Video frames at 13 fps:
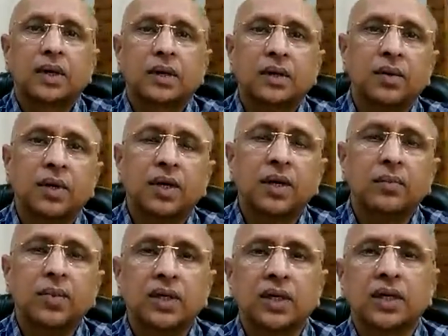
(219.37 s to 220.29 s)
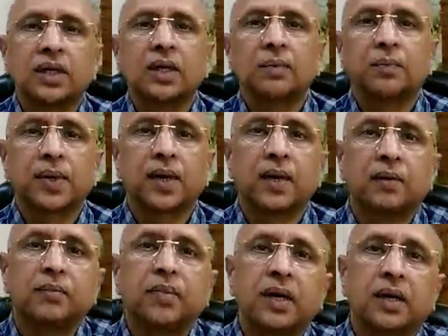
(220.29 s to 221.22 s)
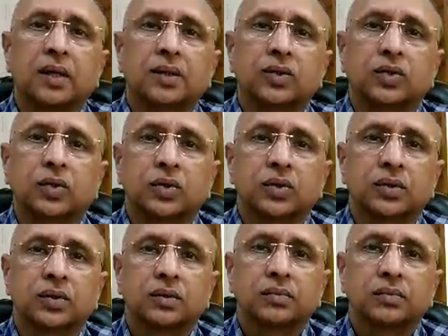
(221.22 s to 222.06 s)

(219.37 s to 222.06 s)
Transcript: he immediately prayed me also.